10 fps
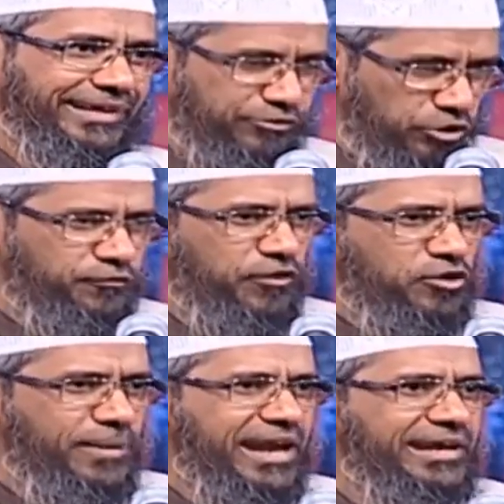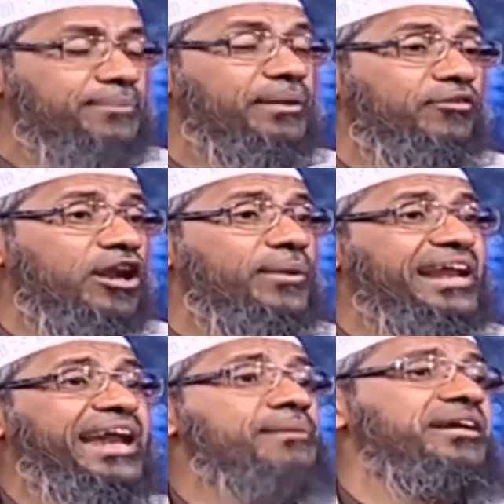It's good for humanity, but what
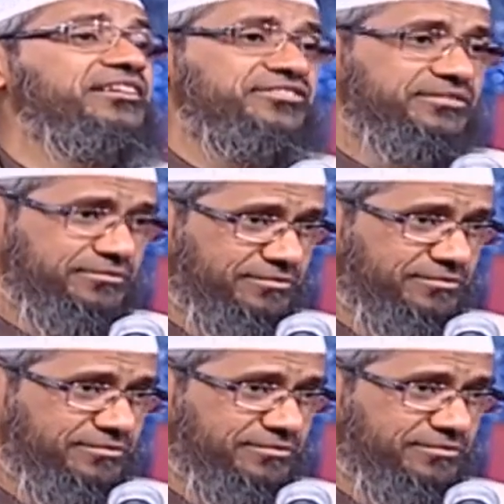about animals?